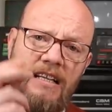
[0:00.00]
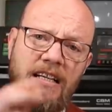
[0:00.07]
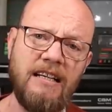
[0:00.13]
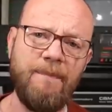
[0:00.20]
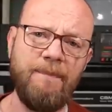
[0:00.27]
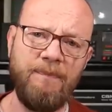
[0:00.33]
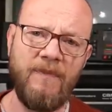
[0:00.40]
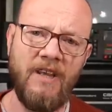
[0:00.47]

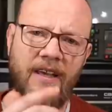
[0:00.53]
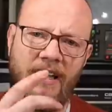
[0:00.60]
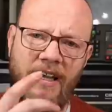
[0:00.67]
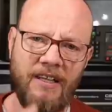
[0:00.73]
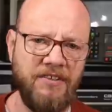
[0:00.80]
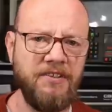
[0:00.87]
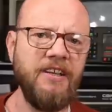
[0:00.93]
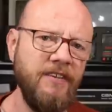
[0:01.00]
A
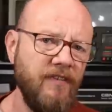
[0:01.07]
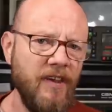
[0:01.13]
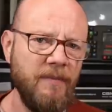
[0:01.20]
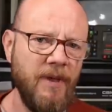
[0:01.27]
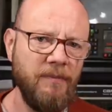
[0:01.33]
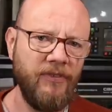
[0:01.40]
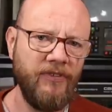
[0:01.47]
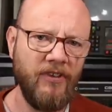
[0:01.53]

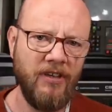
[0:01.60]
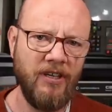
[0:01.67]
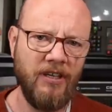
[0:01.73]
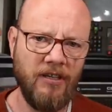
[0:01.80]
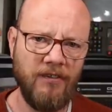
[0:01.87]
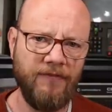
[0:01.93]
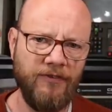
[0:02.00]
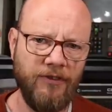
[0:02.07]

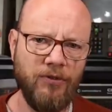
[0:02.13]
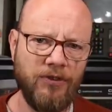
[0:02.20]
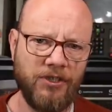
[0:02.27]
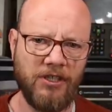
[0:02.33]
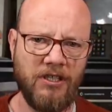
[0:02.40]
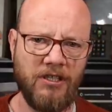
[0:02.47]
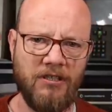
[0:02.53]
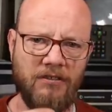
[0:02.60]
DivMMC
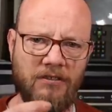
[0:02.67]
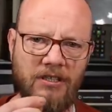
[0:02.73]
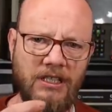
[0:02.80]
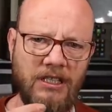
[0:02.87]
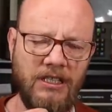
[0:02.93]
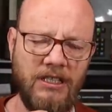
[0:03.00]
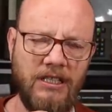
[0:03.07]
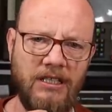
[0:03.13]
future
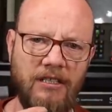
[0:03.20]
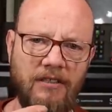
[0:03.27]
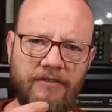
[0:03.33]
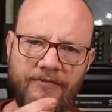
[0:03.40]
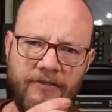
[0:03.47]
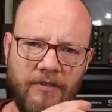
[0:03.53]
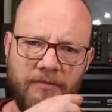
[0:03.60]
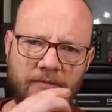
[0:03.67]

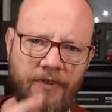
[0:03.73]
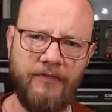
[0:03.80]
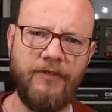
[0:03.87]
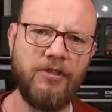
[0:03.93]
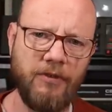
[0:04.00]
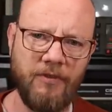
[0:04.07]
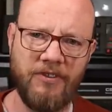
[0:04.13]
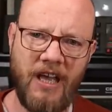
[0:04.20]
from the
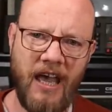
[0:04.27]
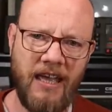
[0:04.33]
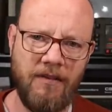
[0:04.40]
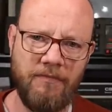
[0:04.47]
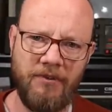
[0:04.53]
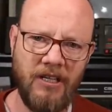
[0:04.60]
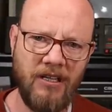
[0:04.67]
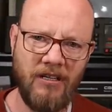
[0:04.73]
future was
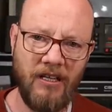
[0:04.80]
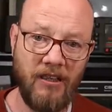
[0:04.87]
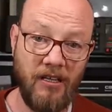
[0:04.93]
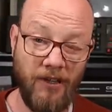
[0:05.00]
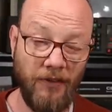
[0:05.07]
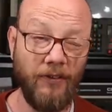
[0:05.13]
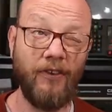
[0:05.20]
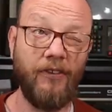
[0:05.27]
8-bit, I
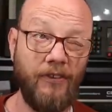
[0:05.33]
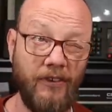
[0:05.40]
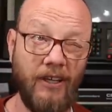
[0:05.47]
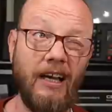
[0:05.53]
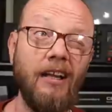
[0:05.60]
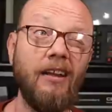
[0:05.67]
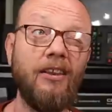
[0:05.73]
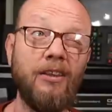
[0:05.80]
think is on
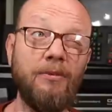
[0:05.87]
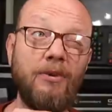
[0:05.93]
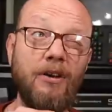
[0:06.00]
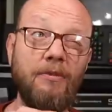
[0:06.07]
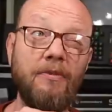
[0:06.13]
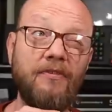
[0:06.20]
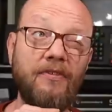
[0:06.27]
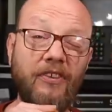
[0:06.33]
sale at the
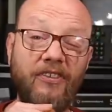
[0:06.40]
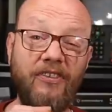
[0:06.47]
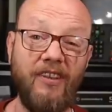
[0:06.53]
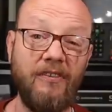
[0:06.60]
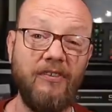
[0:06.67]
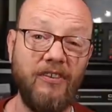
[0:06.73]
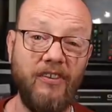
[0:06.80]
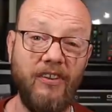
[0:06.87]
moment for
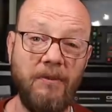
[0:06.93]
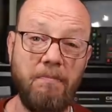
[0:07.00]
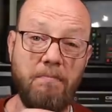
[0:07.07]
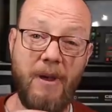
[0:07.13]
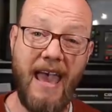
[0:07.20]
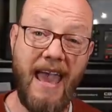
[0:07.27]
£70,